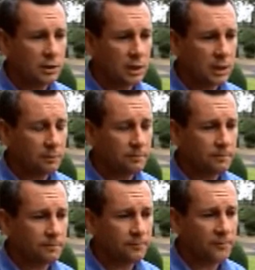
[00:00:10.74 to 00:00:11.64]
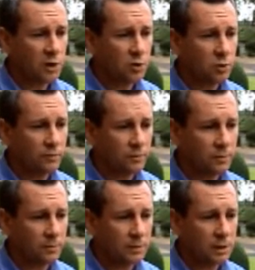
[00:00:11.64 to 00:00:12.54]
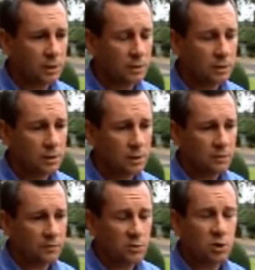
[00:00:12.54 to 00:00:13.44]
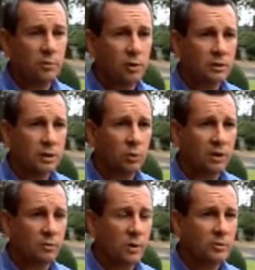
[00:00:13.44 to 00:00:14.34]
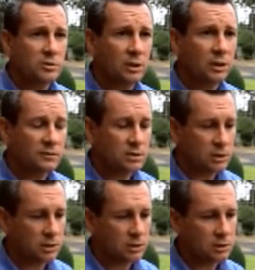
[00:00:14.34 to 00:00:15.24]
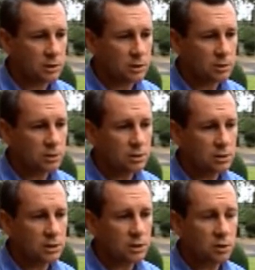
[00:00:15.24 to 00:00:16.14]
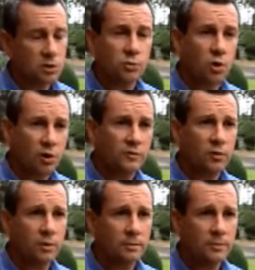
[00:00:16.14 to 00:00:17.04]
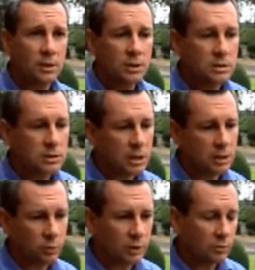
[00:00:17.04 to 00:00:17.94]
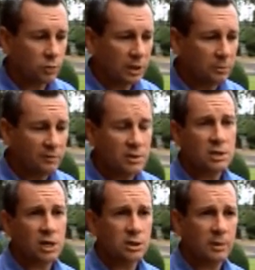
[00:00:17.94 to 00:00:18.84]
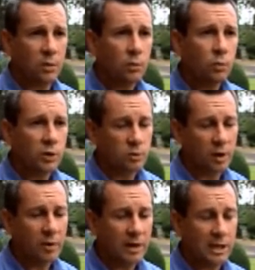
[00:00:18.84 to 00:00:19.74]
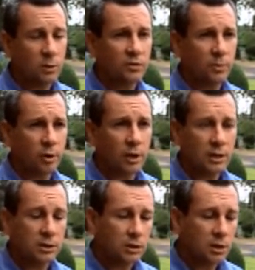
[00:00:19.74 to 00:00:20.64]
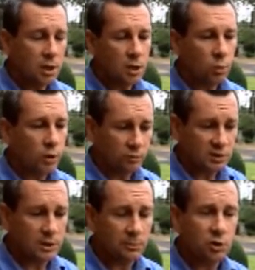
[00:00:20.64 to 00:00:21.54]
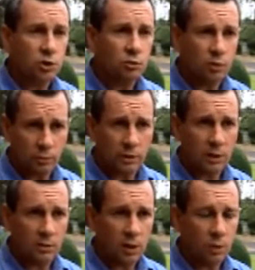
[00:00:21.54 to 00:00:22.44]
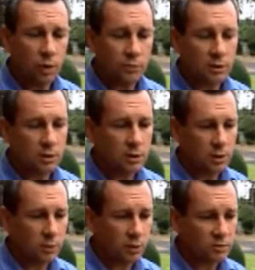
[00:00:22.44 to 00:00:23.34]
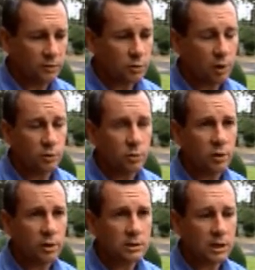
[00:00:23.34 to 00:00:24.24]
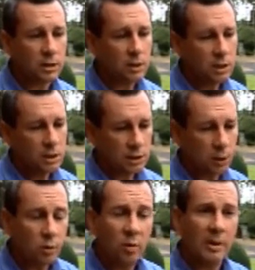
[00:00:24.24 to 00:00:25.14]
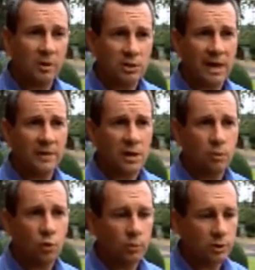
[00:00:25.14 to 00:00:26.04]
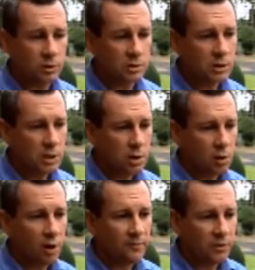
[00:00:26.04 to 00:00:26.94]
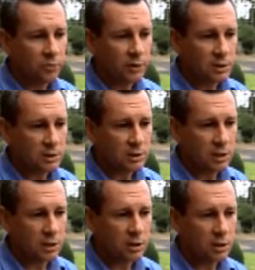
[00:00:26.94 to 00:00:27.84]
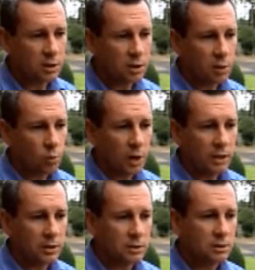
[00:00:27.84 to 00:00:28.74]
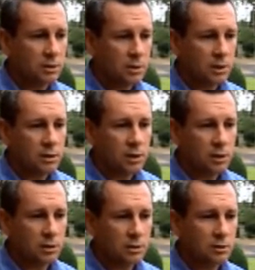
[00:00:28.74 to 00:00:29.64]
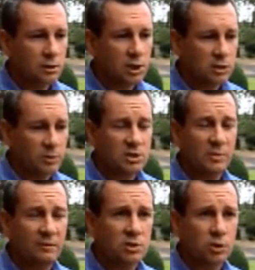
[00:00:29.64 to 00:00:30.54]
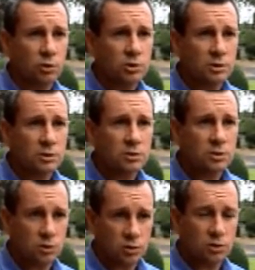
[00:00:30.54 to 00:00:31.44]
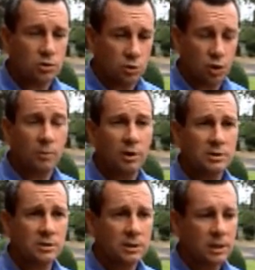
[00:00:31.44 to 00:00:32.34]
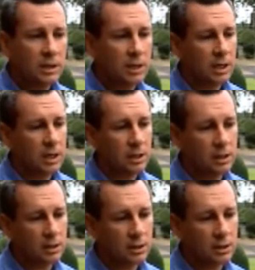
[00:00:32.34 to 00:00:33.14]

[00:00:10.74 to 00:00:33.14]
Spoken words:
had a phone call from DuPont and one of their representatives to do some trials for them. So we had a bit of discussion about which way they were heading with the product and what it was similar to and what the purpose of the trials were. So we were happy to take that on board because I felt that one, that there needs to be some other solutions to termites, and